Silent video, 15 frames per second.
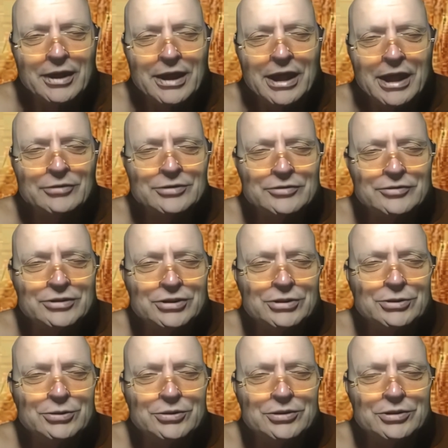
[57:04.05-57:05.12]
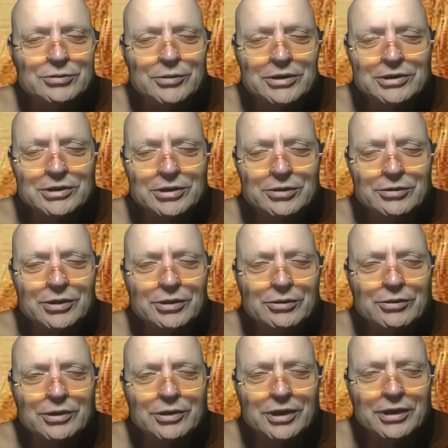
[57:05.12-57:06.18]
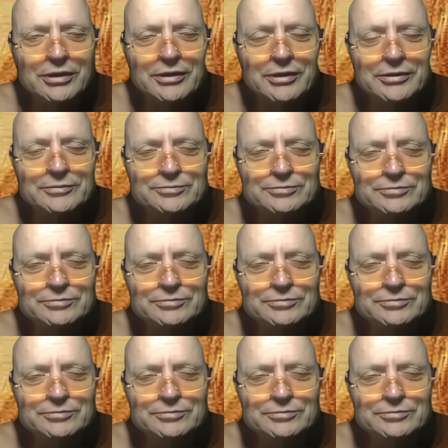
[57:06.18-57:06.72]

out of tune to one degree or another.